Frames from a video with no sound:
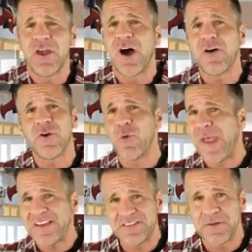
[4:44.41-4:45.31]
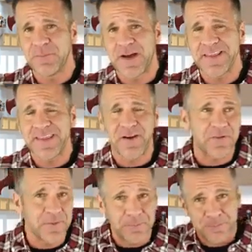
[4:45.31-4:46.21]
all the wasted money, all
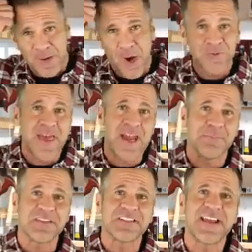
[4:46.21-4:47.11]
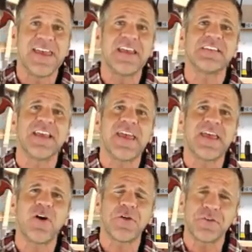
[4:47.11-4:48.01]
the boneheaded mistakes, and
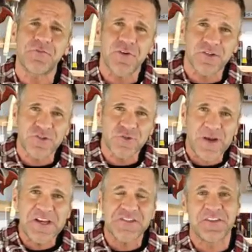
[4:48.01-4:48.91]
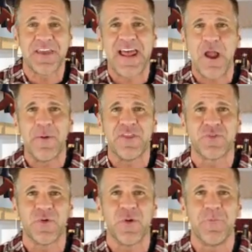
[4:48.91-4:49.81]
all the frustration that I went
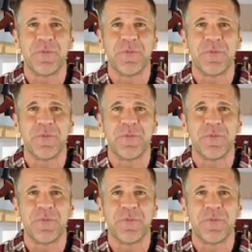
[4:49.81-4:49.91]
through.